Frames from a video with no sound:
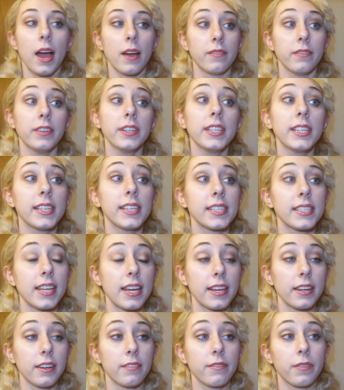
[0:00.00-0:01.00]
I'm really
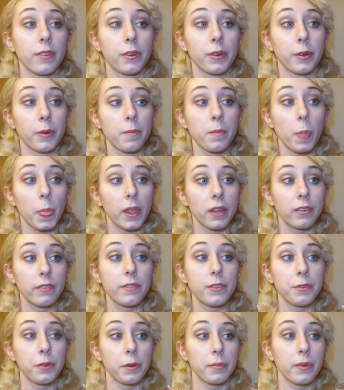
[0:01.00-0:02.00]
excited for
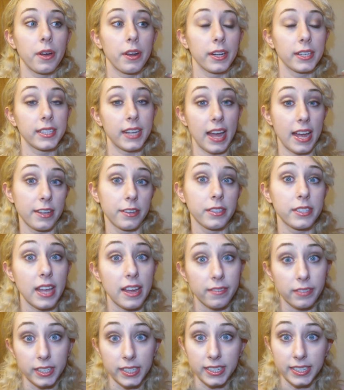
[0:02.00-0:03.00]
reviewing products that I use
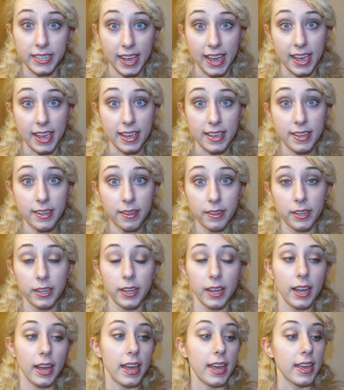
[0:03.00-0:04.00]
every day,
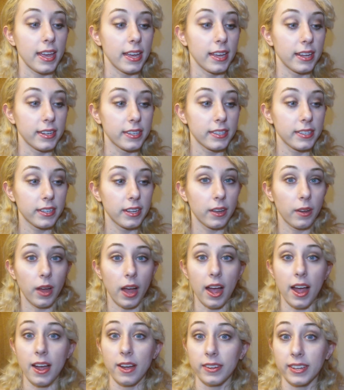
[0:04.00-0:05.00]
and
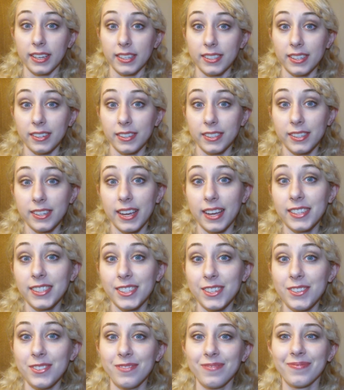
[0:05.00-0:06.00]
I guess I'll see you guys
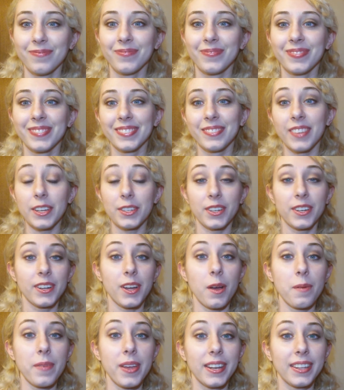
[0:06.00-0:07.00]
soon. Make sure to
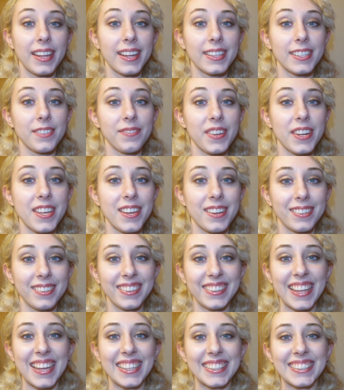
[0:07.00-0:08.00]
comment and like this video.
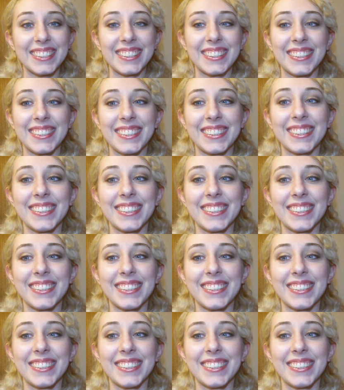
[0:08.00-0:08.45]
Thanks!